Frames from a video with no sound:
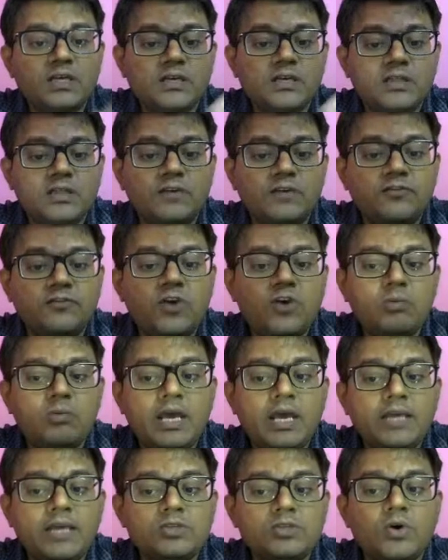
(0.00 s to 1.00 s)
The
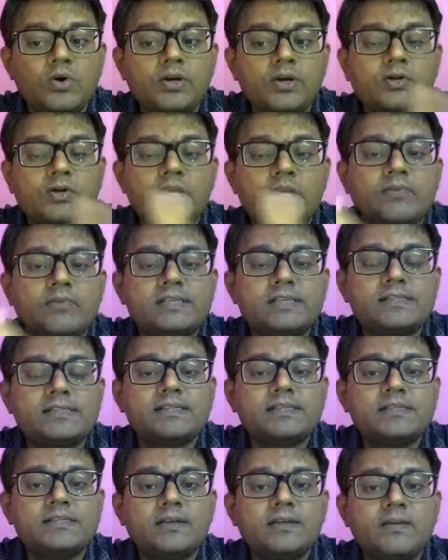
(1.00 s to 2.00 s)
formula is going to give
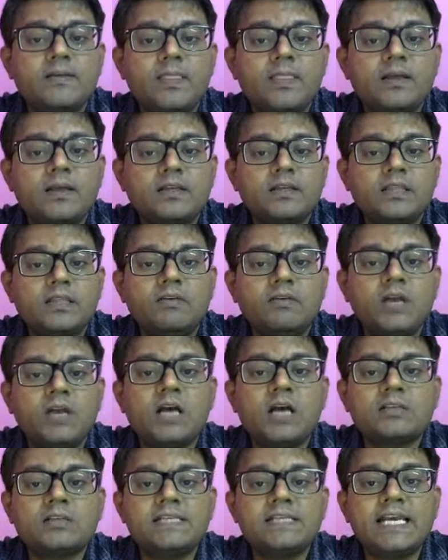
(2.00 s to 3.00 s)
us the
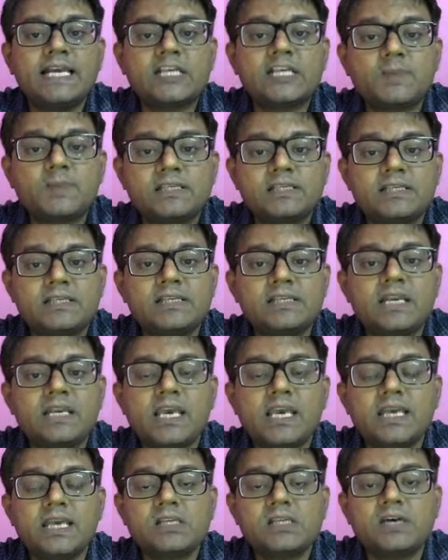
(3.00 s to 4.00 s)
velocity expressions in
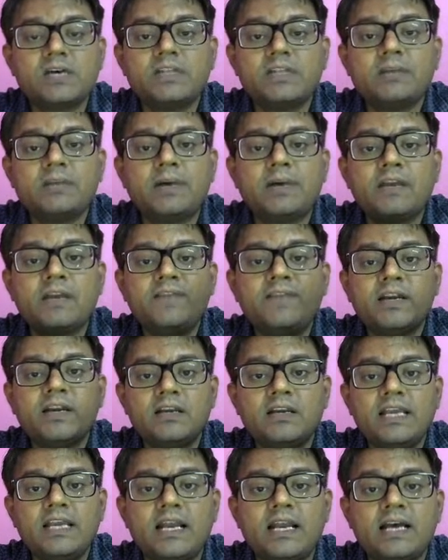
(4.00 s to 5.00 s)
case of the
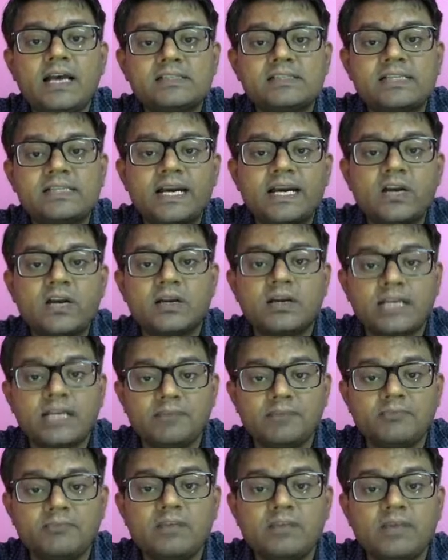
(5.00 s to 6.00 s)
perfectly elastic head-on
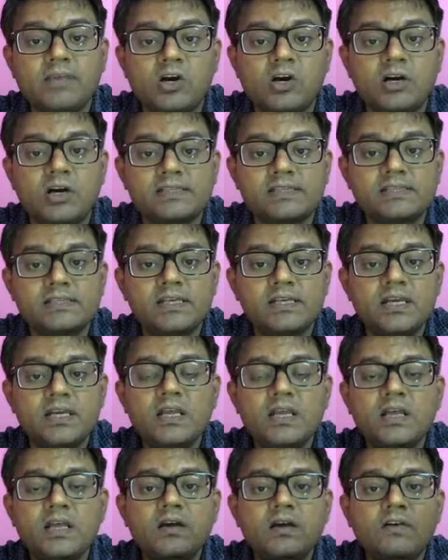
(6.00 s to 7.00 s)
type. Why? Because
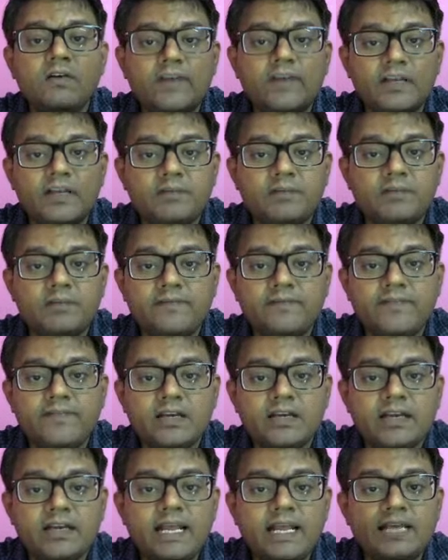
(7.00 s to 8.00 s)
for the
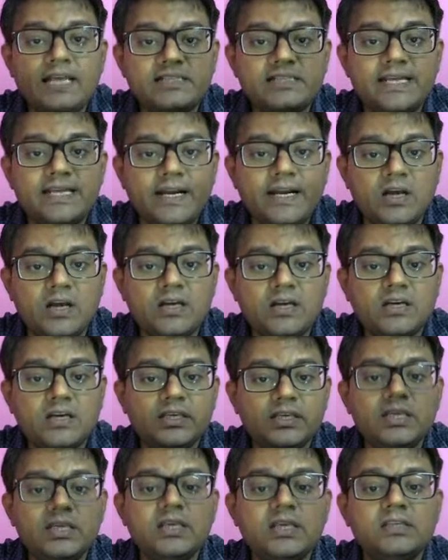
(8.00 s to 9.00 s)
perfectly elastic head-on,
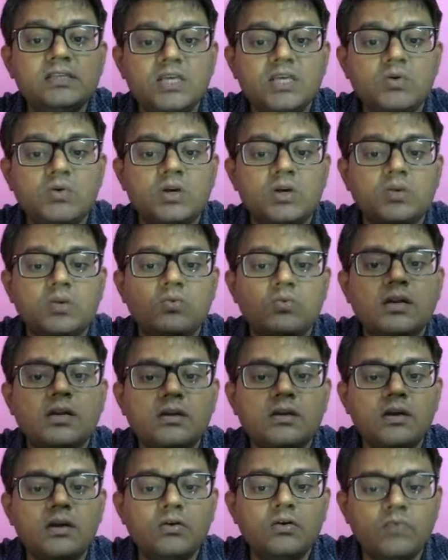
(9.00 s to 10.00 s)
E is equal to what?
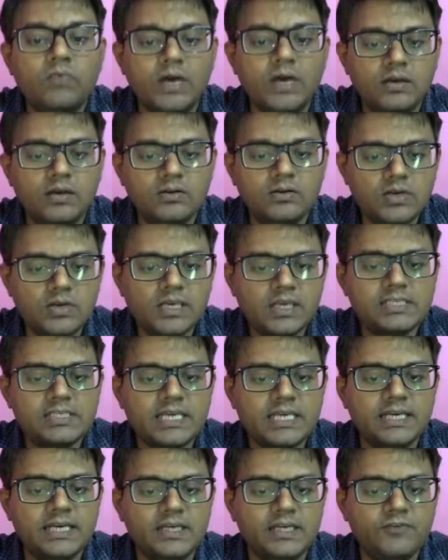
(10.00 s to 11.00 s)
1. You can
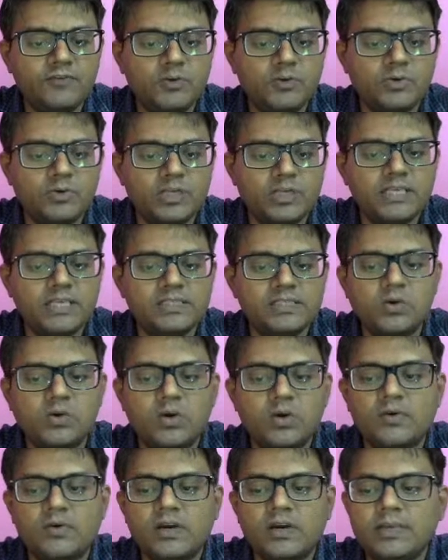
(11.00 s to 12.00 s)
check it. If you put E is equal
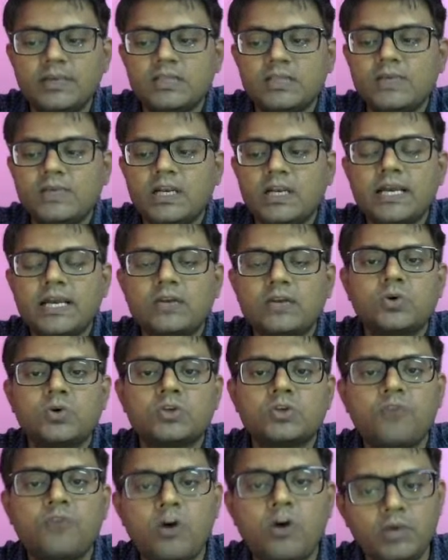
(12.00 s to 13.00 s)
to 1 means we'll get
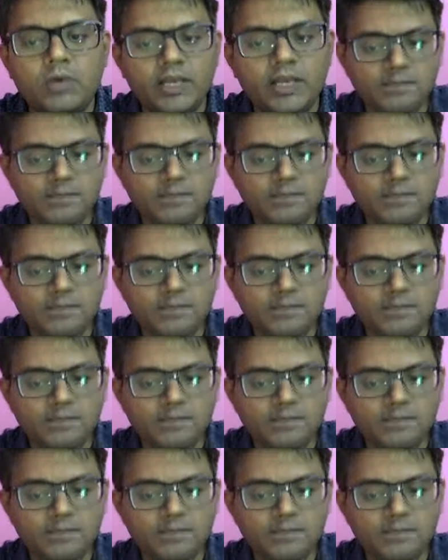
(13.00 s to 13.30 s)
those formulae.